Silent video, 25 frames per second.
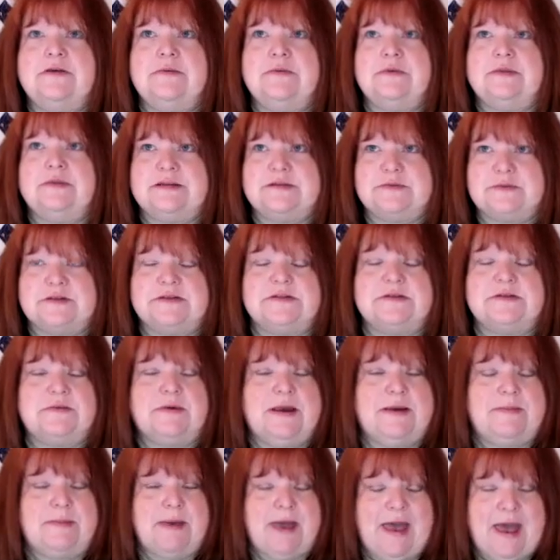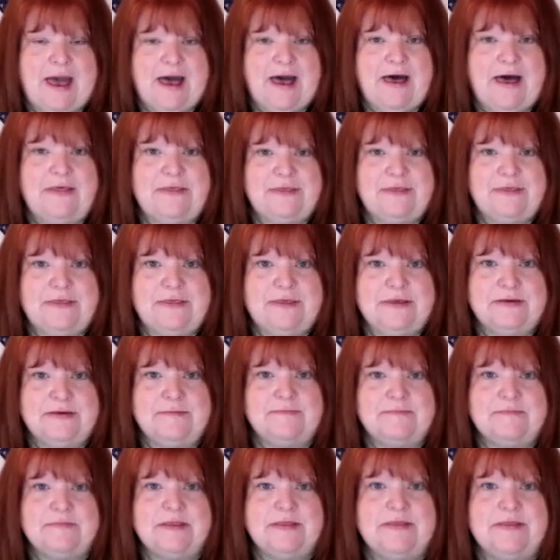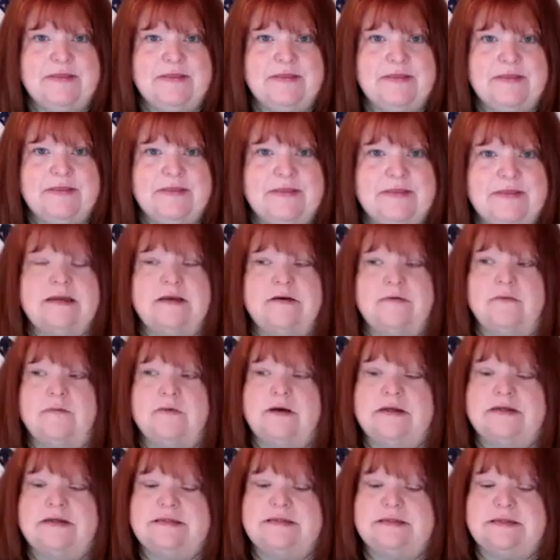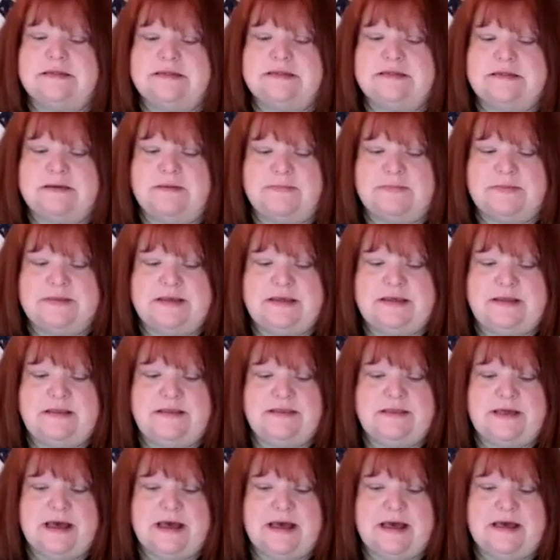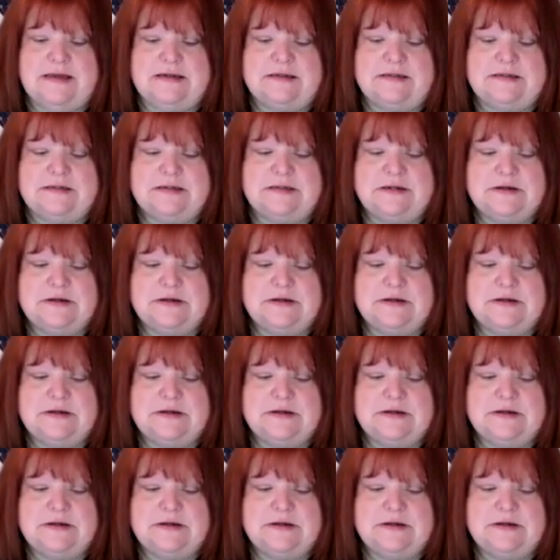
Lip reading: that this was the right path, that it wasn't something that